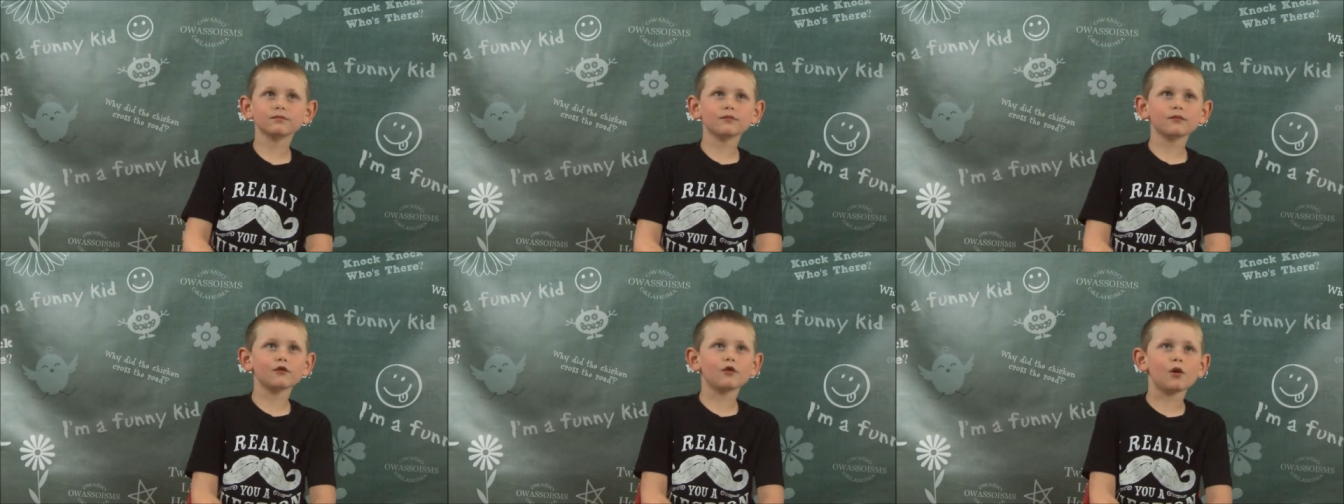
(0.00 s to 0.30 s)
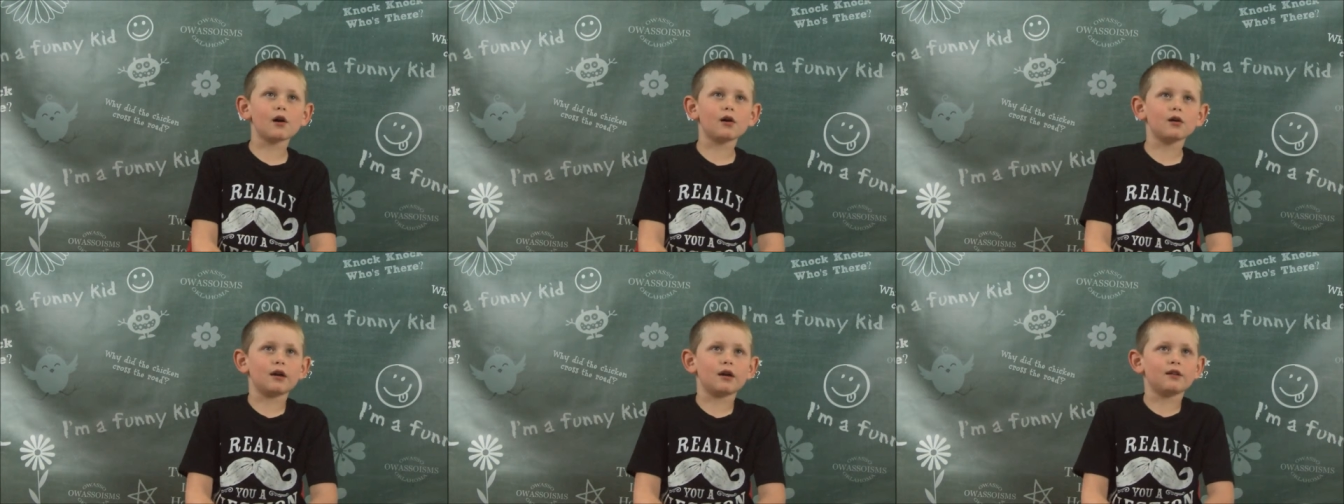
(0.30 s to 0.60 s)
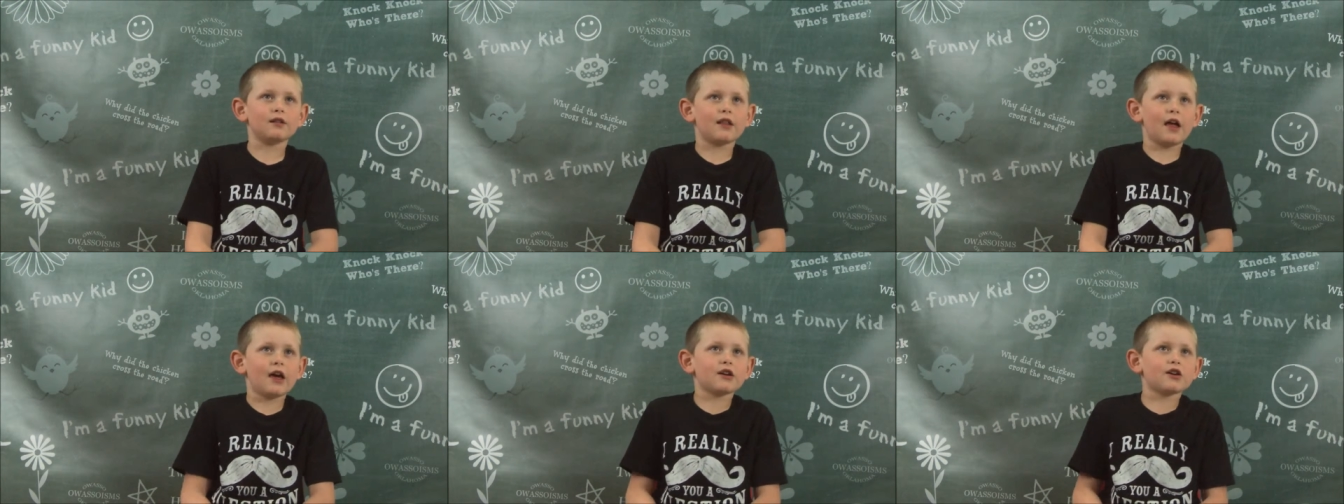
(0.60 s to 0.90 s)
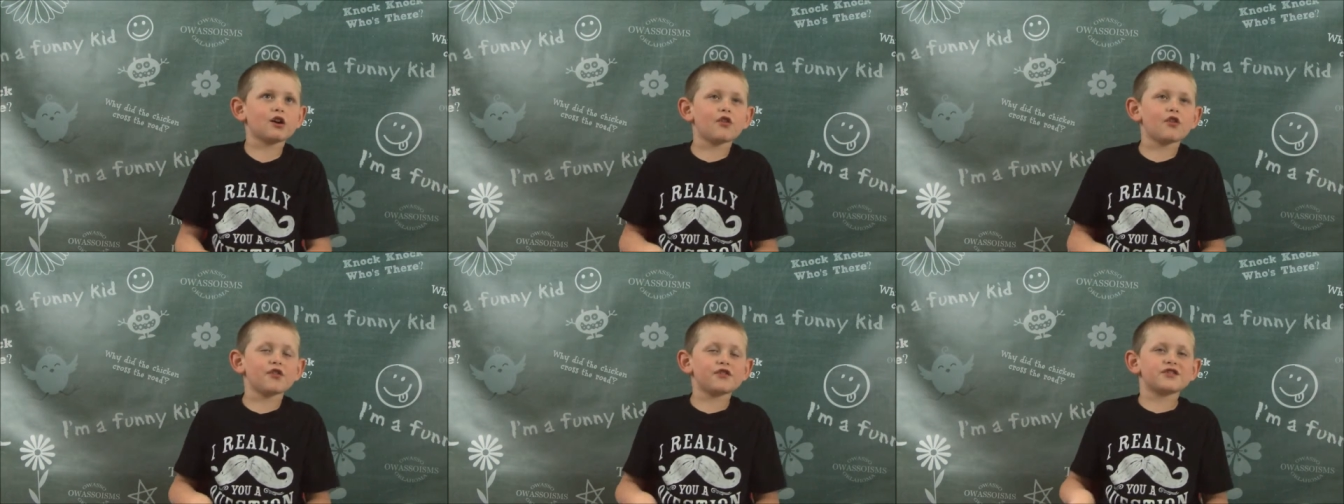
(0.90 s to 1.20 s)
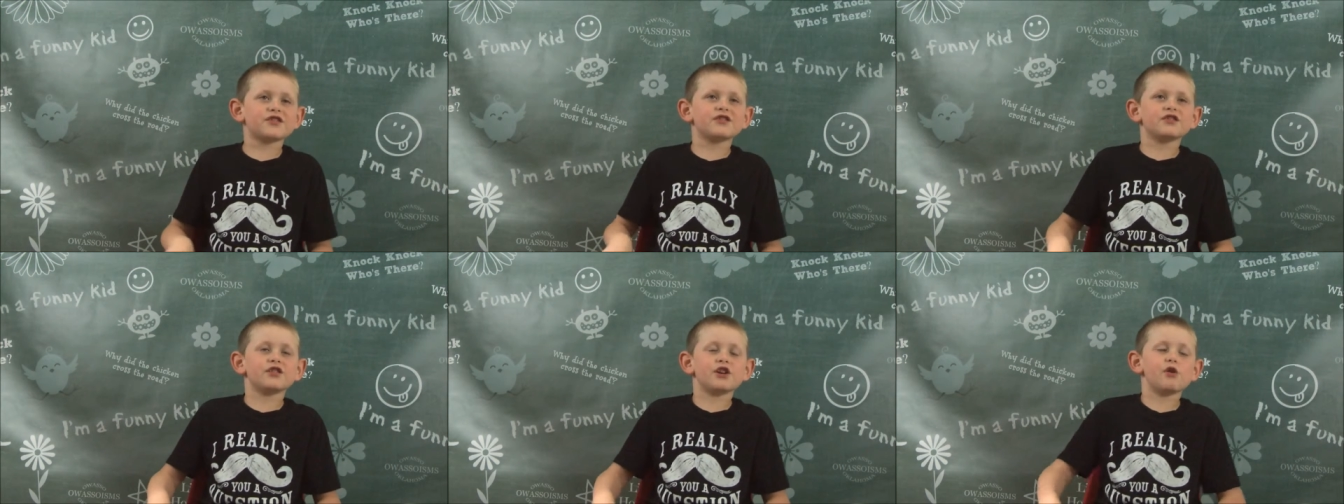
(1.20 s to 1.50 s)
Well, I like all
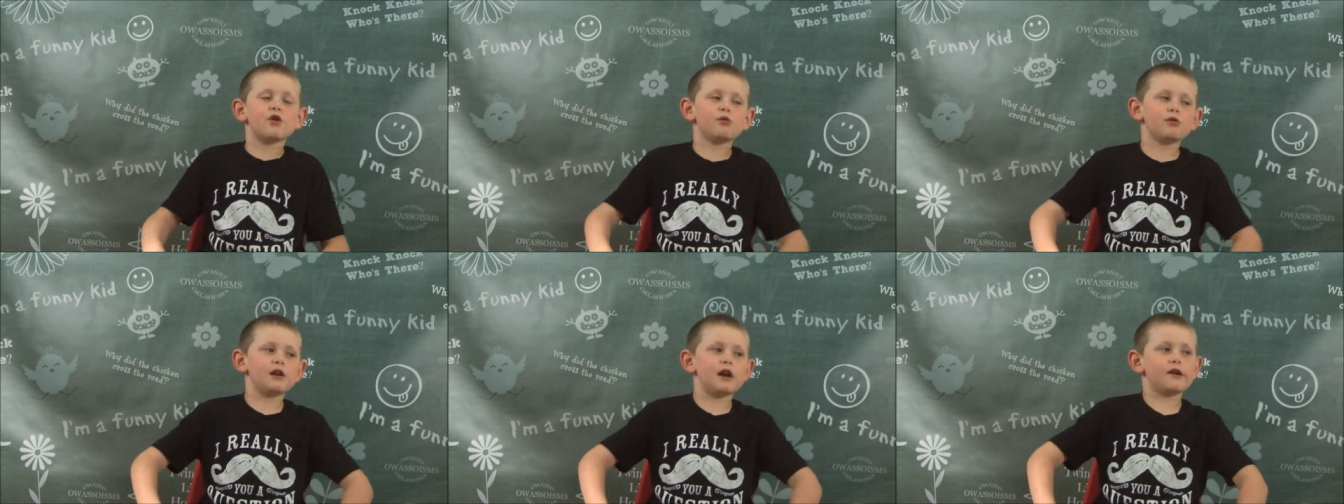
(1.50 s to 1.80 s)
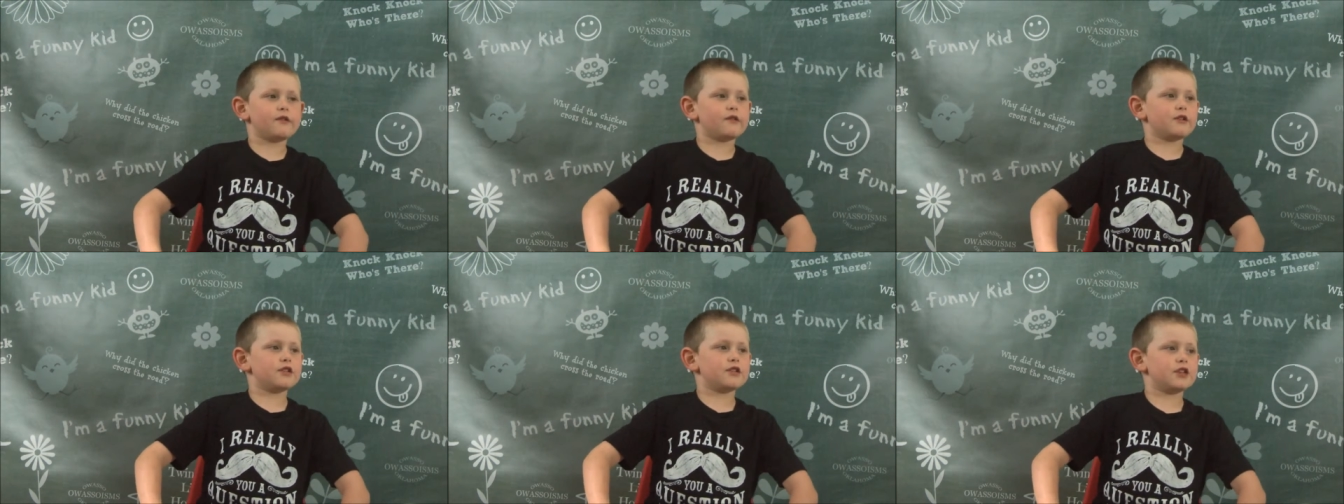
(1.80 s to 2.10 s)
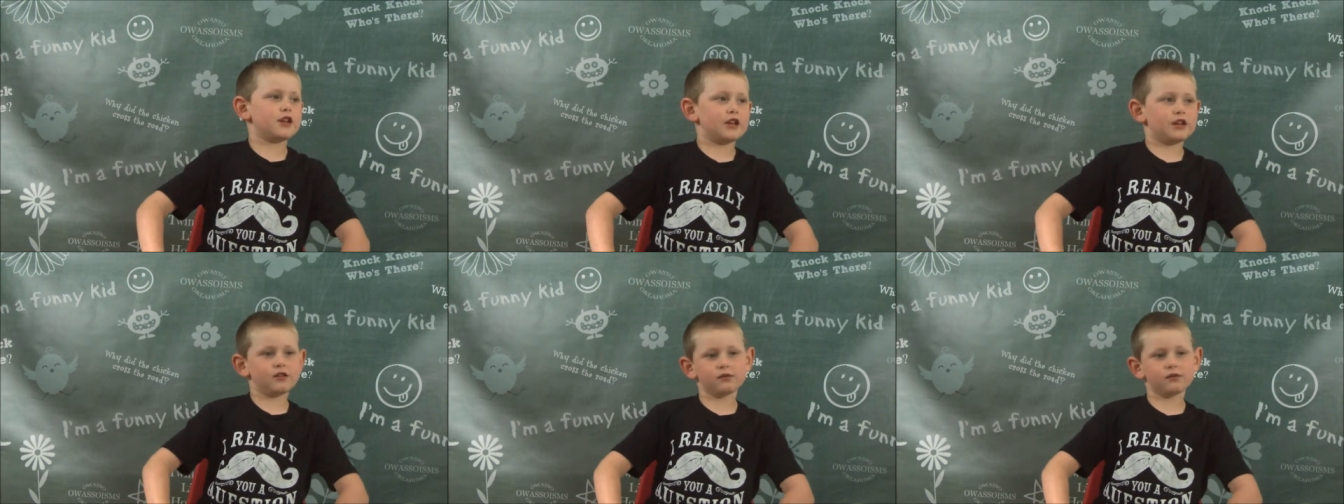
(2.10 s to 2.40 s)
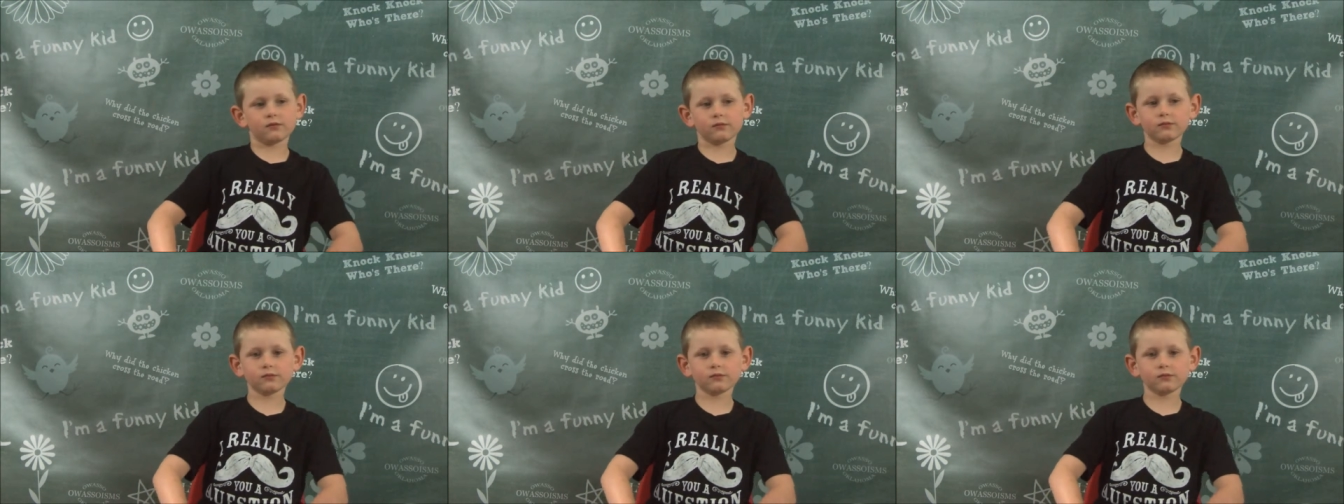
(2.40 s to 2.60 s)
the snow and everything.